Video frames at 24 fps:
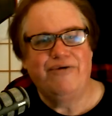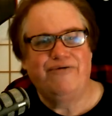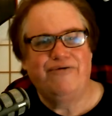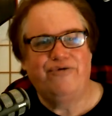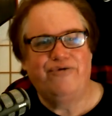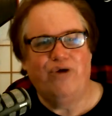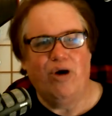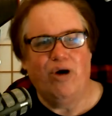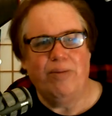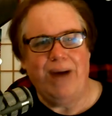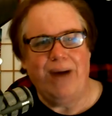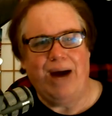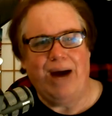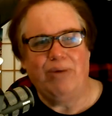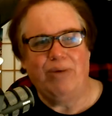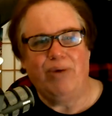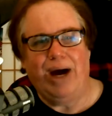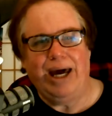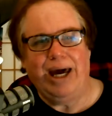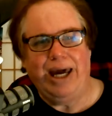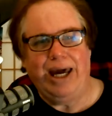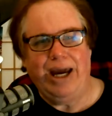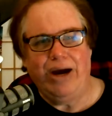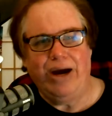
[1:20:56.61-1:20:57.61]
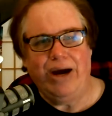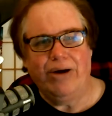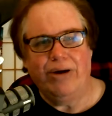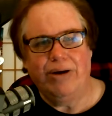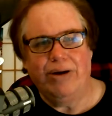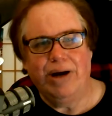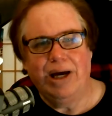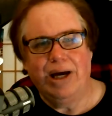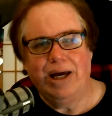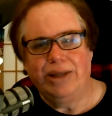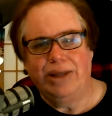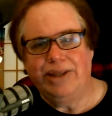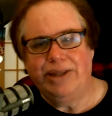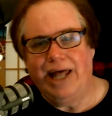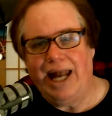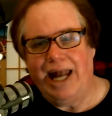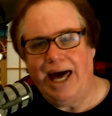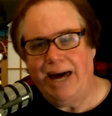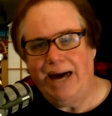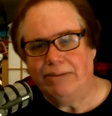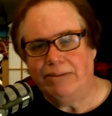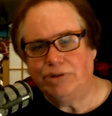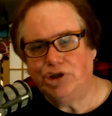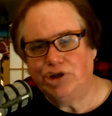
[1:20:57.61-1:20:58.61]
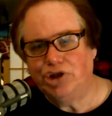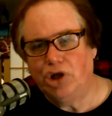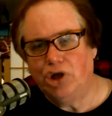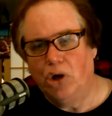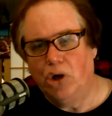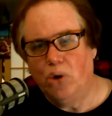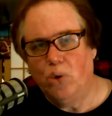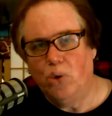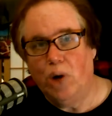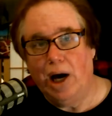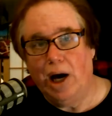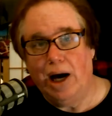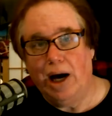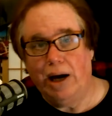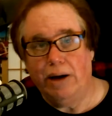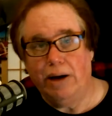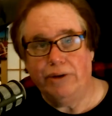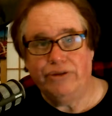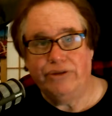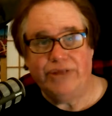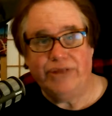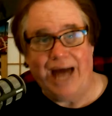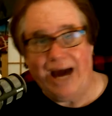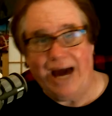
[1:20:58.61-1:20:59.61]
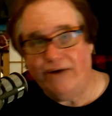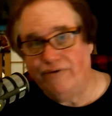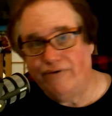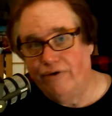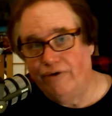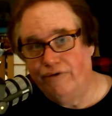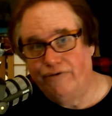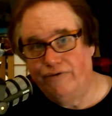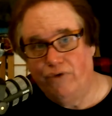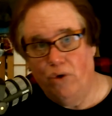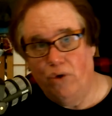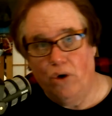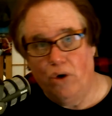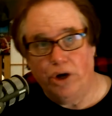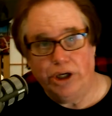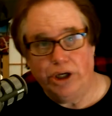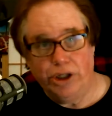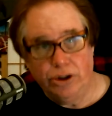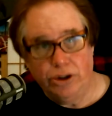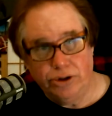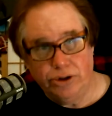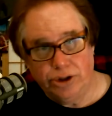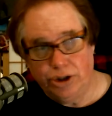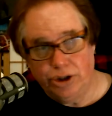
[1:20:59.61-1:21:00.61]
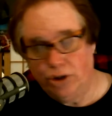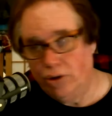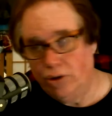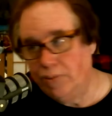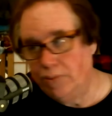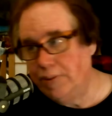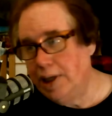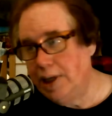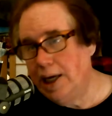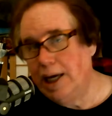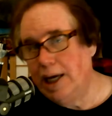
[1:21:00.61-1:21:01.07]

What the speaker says: format right here that I am so thankful for, YouTube.